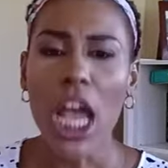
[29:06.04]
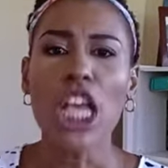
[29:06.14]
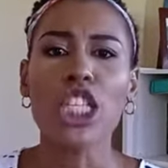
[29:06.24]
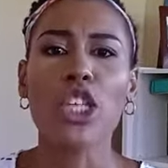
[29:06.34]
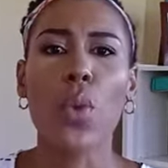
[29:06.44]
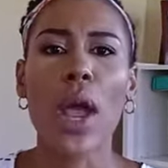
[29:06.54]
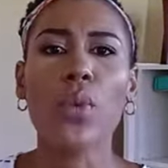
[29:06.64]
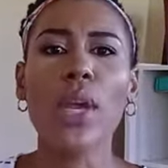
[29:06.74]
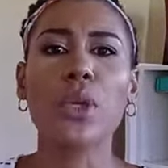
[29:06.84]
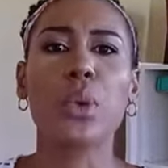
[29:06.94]
So when
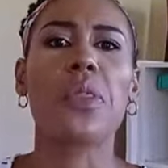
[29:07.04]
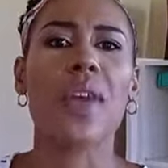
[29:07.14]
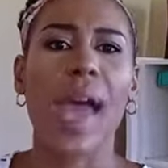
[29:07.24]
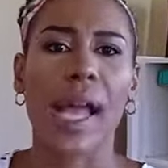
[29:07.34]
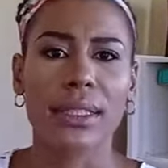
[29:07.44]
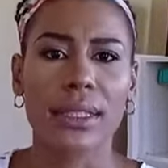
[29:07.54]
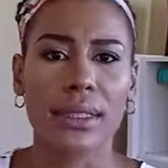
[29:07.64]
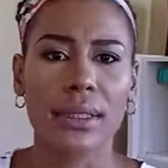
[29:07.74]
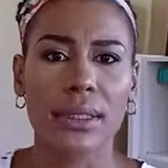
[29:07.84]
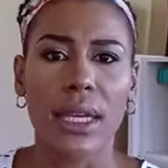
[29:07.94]
we do that,
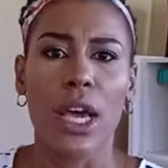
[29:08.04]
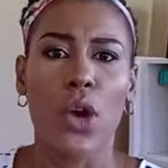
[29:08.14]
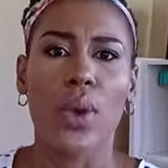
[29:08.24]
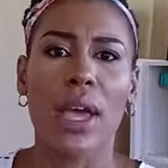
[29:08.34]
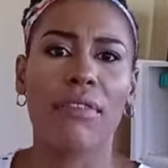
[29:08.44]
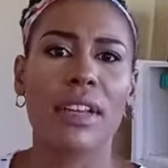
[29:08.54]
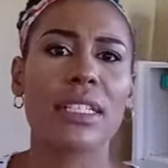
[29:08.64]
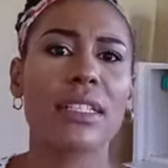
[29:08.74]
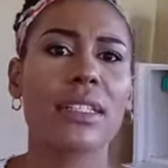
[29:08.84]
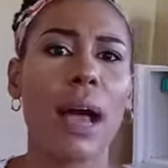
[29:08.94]
we have
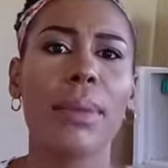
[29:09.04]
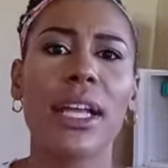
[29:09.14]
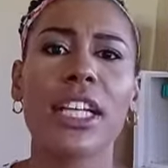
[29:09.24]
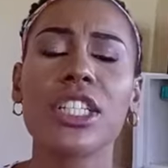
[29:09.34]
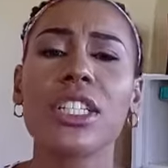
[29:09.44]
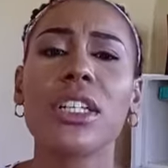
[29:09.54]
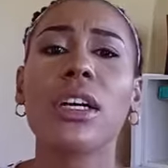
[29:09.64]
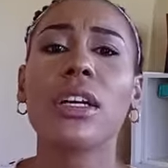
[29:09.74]
established